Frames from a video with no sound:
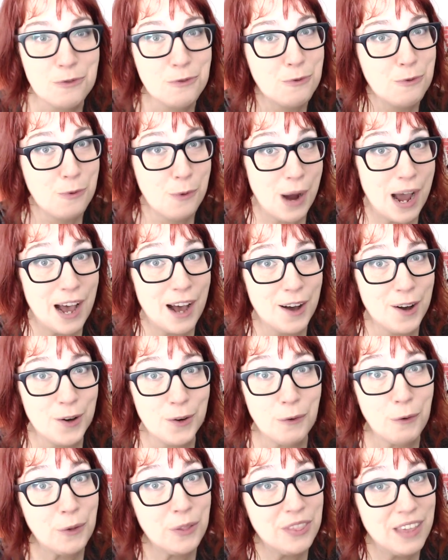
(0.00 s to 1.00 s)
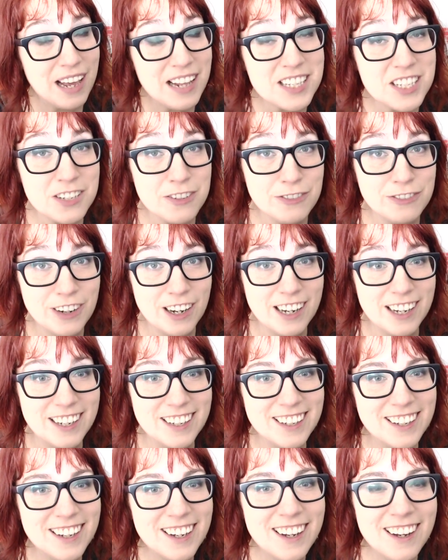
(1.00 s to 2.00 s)
Wow, that's
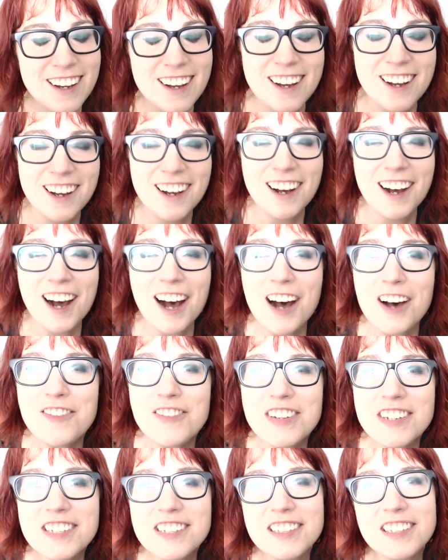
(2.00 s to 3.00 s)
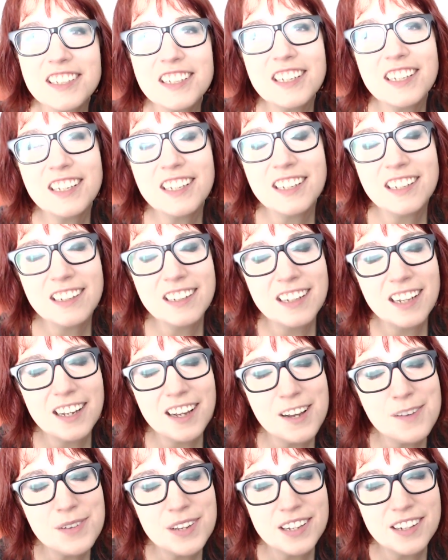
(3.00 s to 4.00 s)
fun obviously,
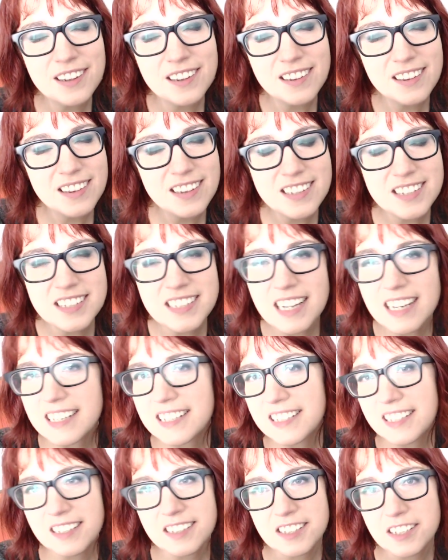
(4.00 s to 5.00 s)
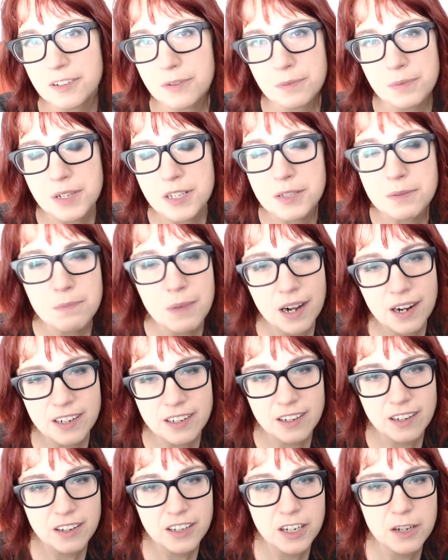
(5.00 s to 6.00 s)
I mean, the sexism is
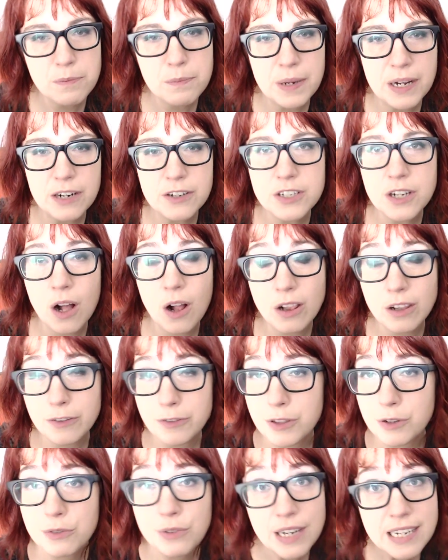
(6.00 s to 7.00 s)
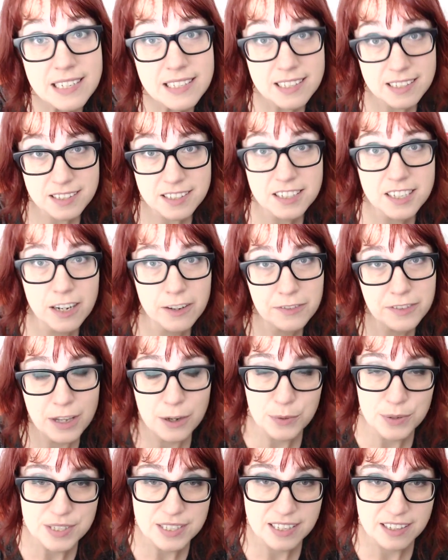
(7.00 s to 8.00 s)
minor compared to all of the racist stuff
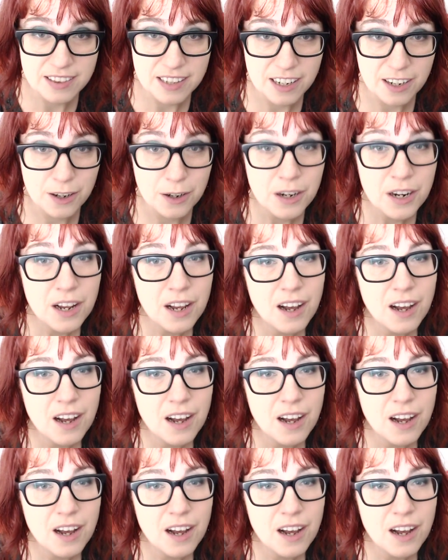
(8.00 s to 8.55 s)
that was in there,